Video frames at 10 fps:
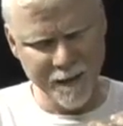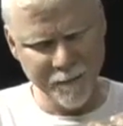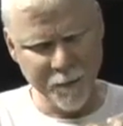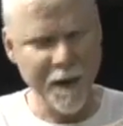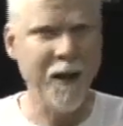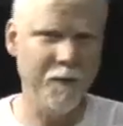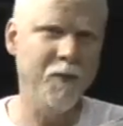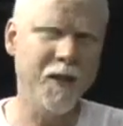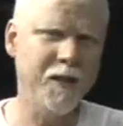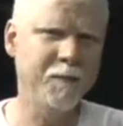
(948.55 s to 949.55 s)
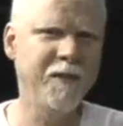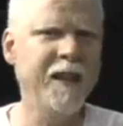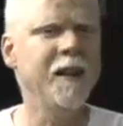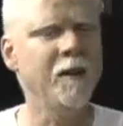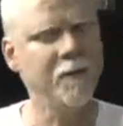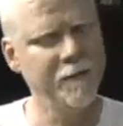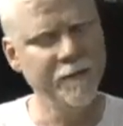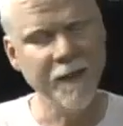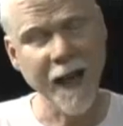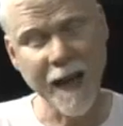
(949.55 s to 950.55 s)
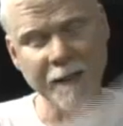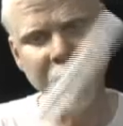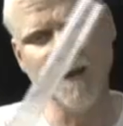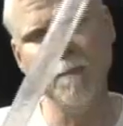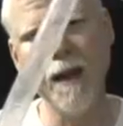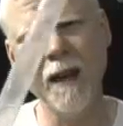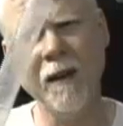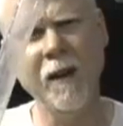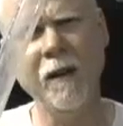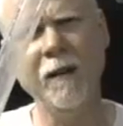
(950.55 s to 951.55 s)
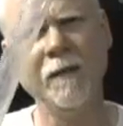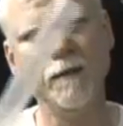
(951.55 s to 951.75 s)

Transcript: prepare for this video, and it made it all.